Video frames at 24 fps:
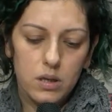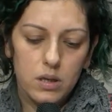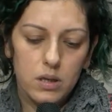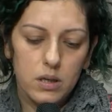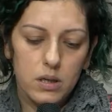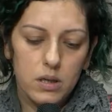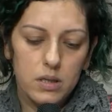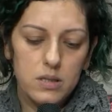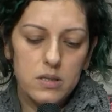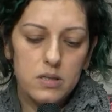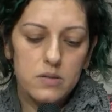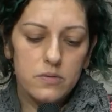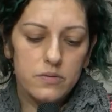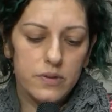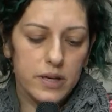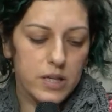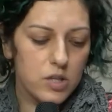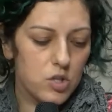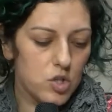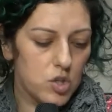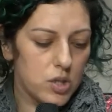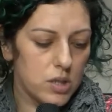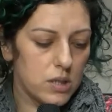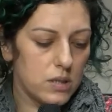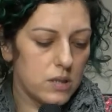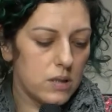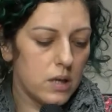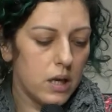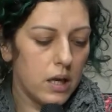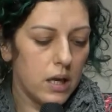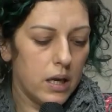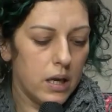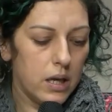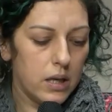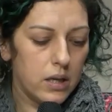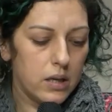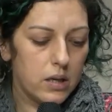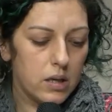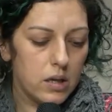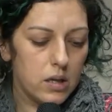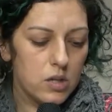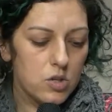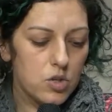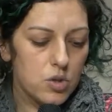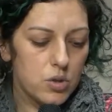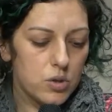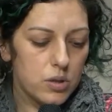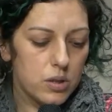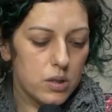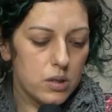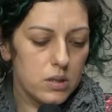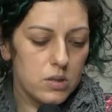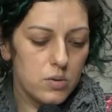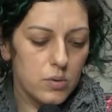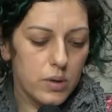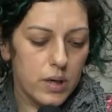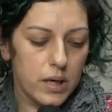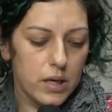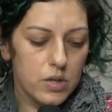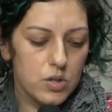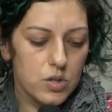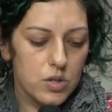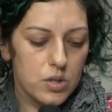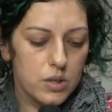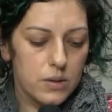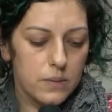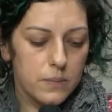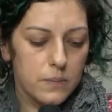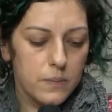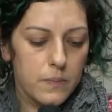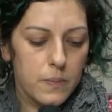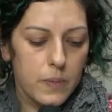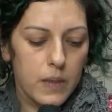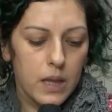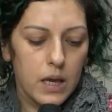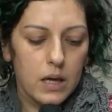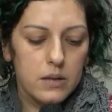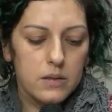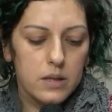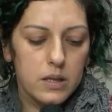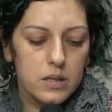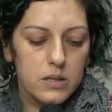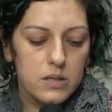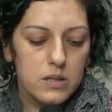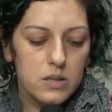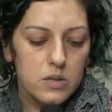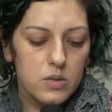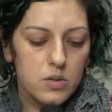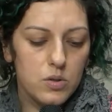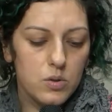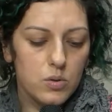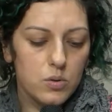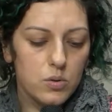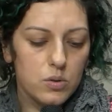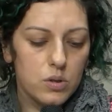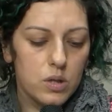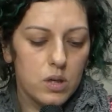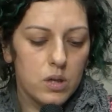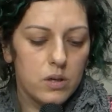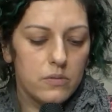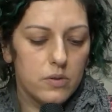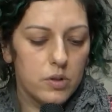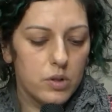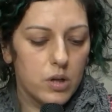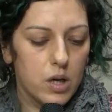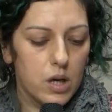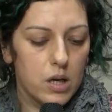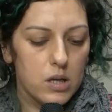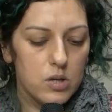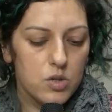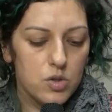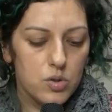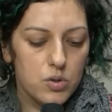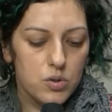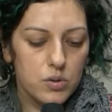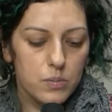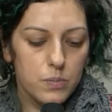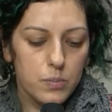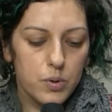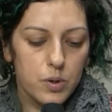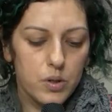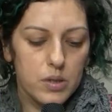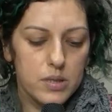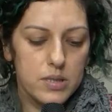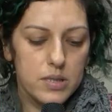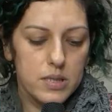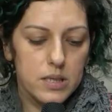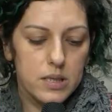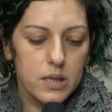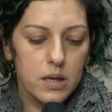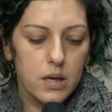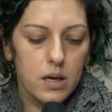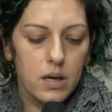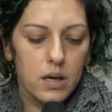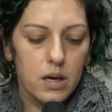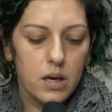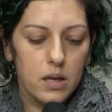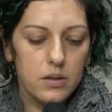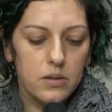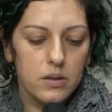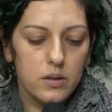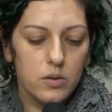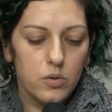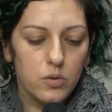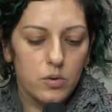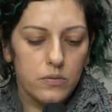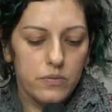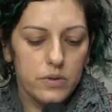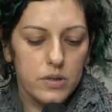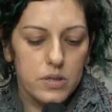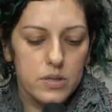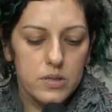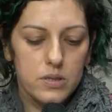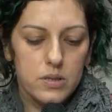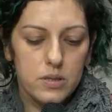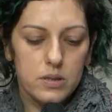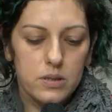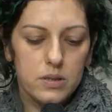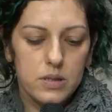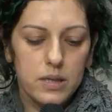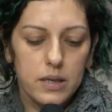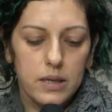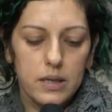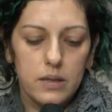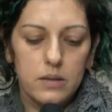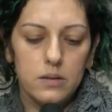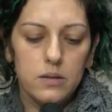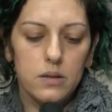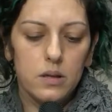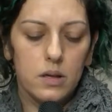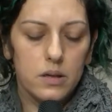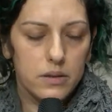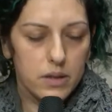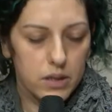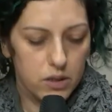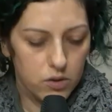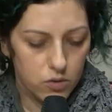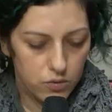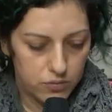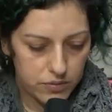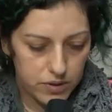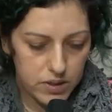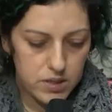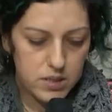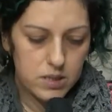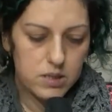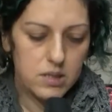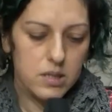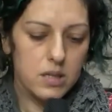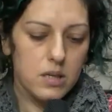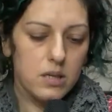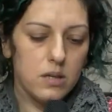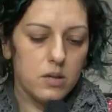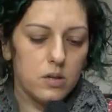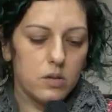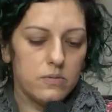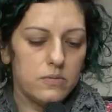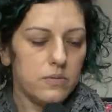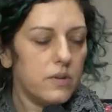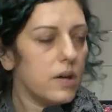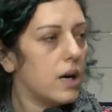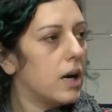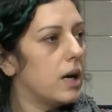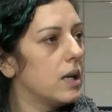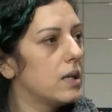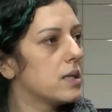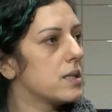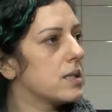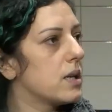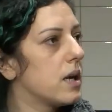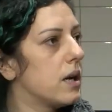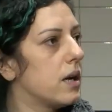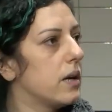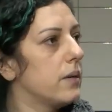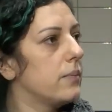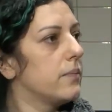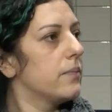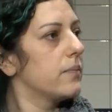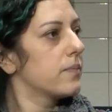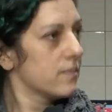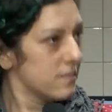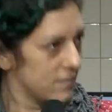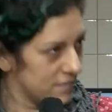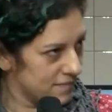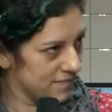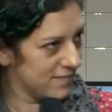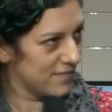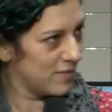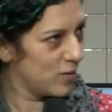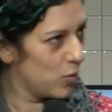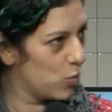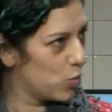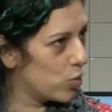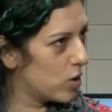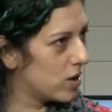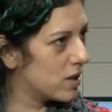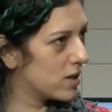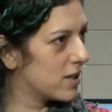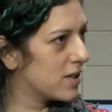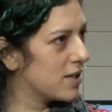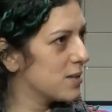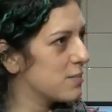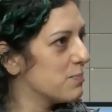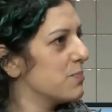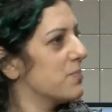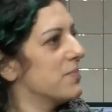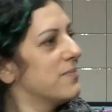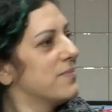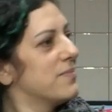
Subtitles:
Intervention in Cultural Education at the Institute for Cultural Policy at the University of Hildesheim. Welcome,